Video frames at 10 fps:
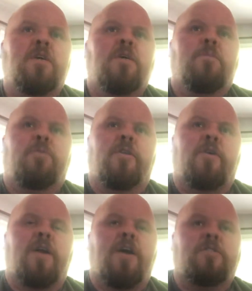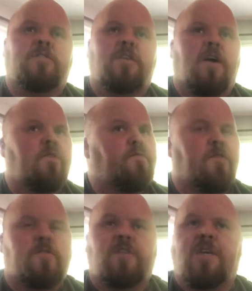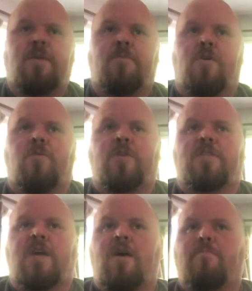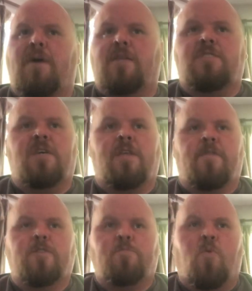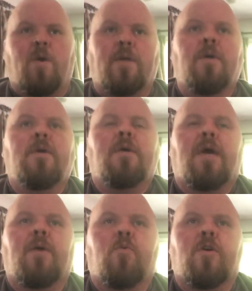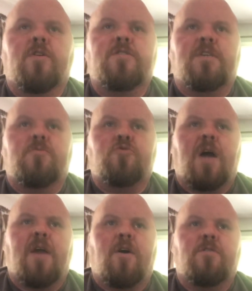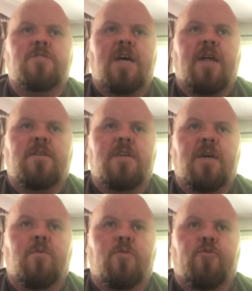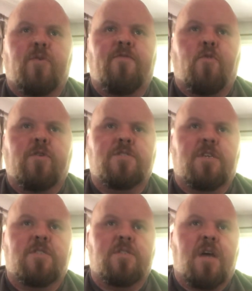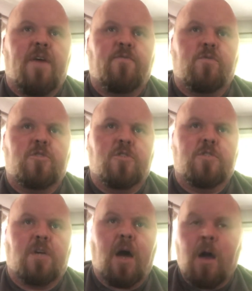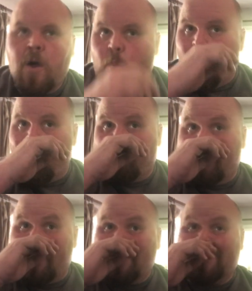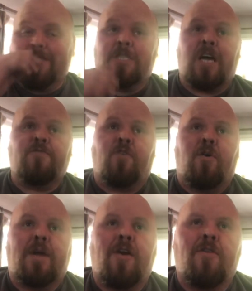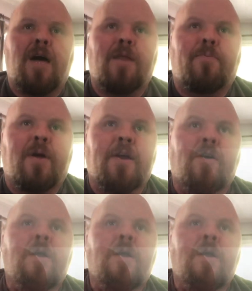putting their hands together for their team. They're only down by 10 at this point, and we're going to see them try an onside kick with 3:46 left, which is woefully unsuccessful. Carolina player,